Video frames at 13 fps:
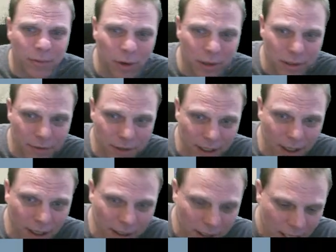moles of
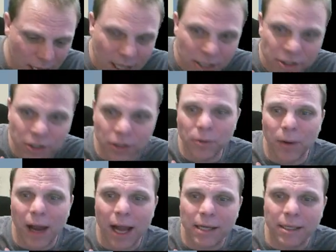Cl2
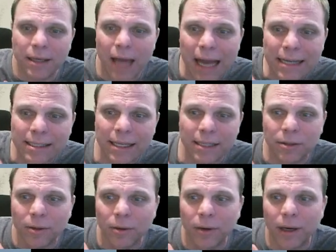reactant excess
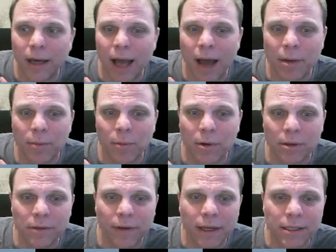chlorine. How many
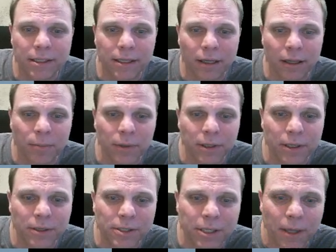moles of HCl are
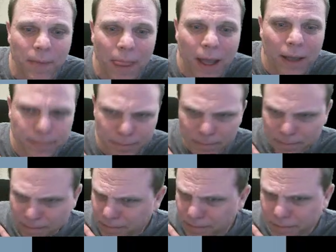produced?
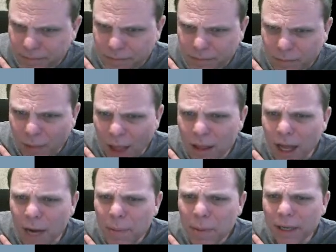A
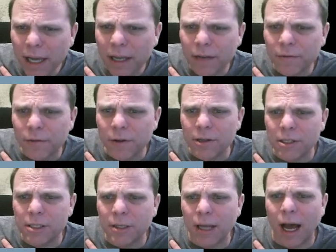lot of people get
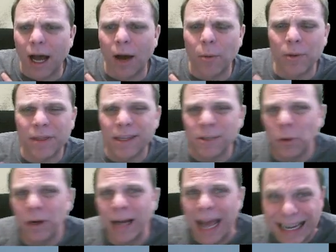confused with this
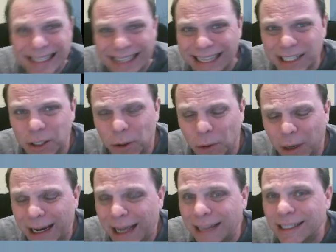word excess
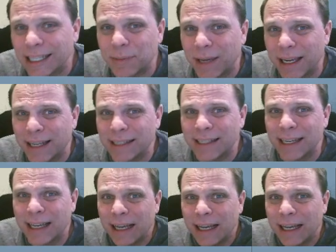chlorine. It just means